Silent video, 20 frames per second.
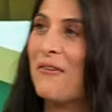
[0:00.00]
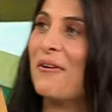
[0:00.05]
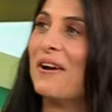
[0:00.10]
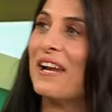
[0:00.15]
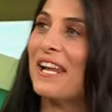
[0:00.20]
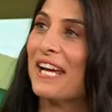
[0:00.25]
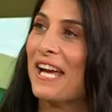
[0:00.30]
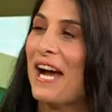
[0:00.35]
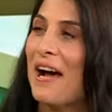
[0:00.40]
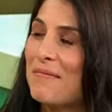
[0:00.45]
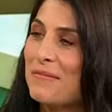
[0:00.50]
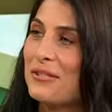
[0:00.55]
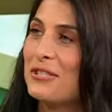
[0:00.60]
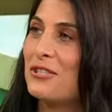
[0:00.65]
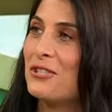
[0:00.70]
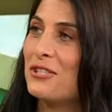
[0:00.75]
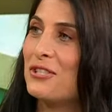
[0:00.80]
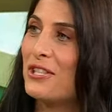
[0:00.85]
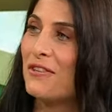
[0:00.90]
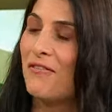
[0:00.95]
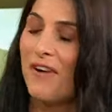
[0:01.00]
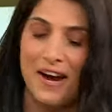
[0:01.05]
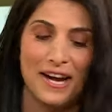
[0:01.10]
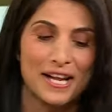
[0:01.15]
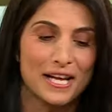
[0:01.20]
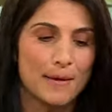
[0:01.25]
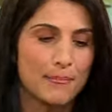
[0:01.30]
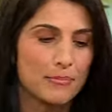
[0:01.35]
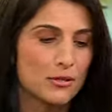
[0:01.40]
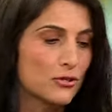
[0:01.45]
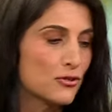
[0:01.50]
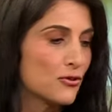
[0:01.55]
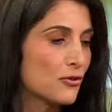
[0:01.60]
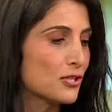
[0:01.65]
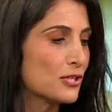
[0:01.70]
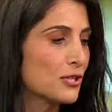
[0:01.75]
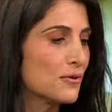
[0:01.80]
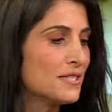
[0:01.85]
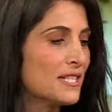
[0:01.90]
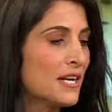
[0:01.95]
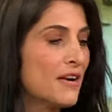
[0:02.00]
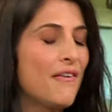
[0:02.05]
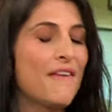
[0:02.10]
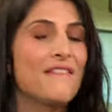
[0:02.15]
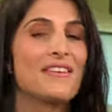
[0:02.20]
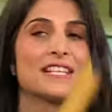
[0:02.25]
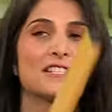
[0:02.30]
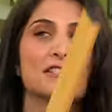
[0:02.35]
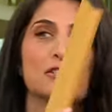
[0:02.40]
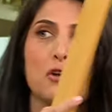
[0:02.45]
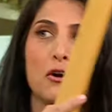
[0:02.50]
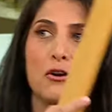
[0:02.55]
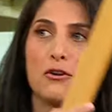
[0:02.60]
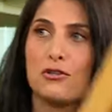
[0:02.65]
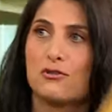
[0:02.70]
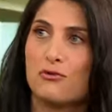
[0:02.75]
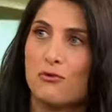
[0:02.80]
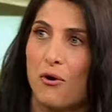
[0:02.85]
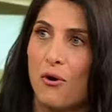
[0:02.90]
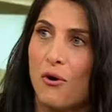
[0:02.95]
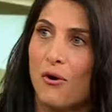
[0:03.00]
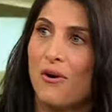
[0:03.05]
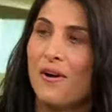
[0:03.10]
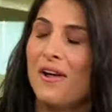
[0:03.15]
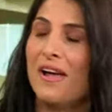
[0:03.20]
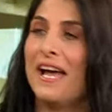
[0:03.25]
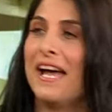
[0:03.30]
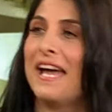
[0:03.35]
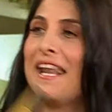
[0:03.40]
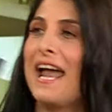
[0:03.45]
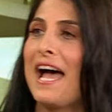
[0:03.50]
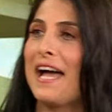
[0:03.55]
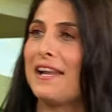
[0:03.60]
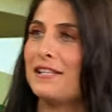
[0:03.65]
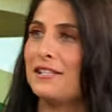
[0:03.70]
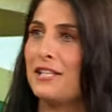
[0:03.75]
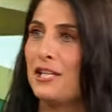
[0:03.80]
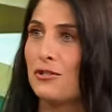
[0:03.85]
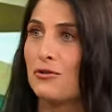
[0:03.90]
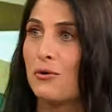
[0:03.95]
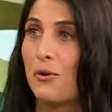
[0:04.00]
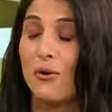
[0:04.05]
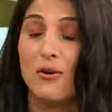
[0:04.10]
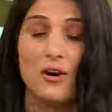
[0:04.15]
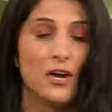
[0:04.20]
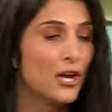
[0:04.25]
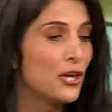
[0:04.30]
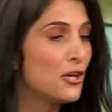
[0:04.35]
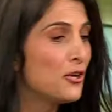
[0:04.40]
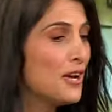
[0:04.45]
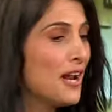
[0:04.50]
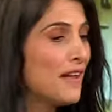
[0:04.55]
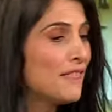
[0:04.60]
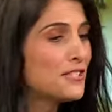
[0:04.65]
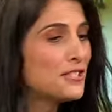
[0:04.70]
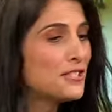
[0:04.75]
when it comes to dividing up your drawers. So instead of having a sock drawer, yep. an undie drawer, mm. you can have